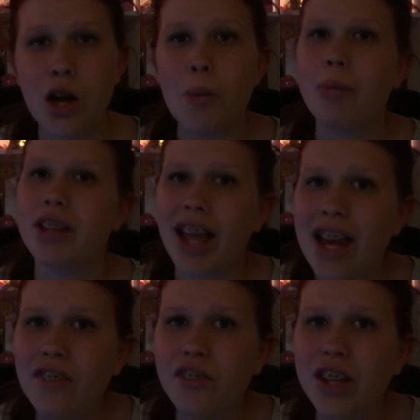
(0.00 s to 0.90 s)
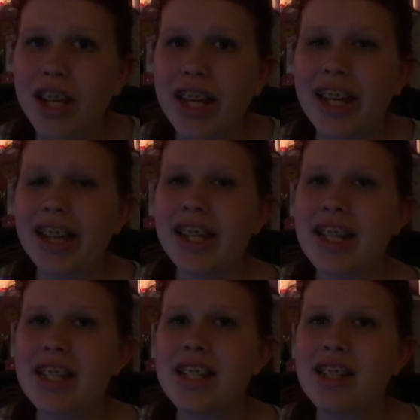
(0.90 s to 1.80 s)
But thankfully, at
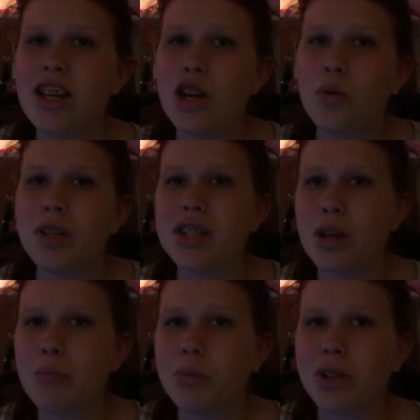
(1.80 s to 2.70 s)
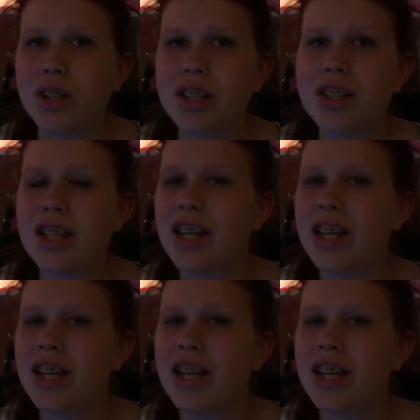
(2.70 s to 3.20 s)
least with some books,